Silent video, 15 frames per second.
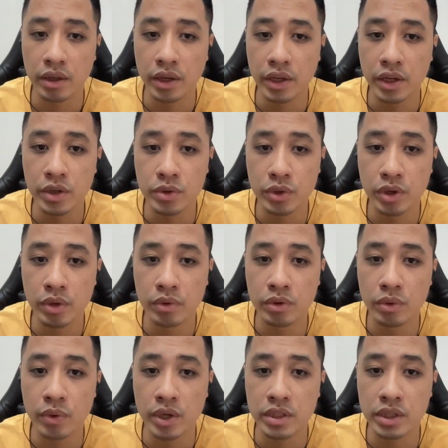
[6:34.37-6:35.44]
It introduced
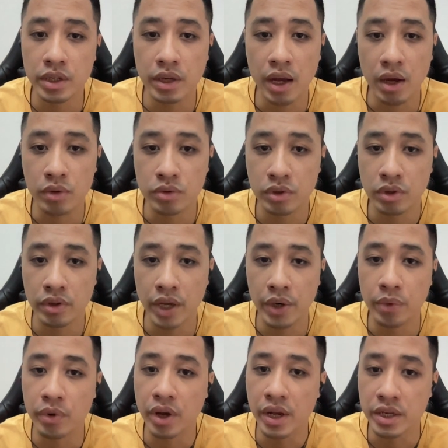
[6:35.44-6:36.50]
Western culture,
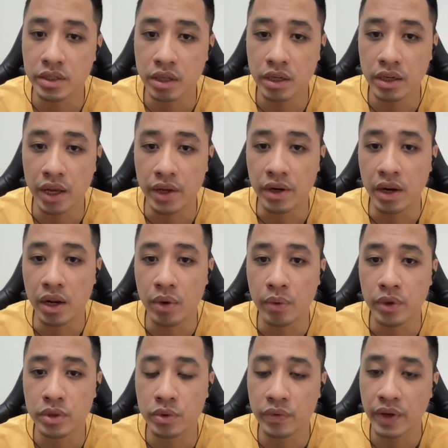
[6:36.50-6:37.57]
education, and
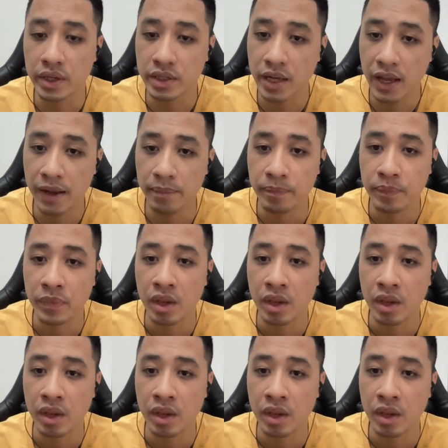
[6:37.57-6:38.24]
language to Vietnam.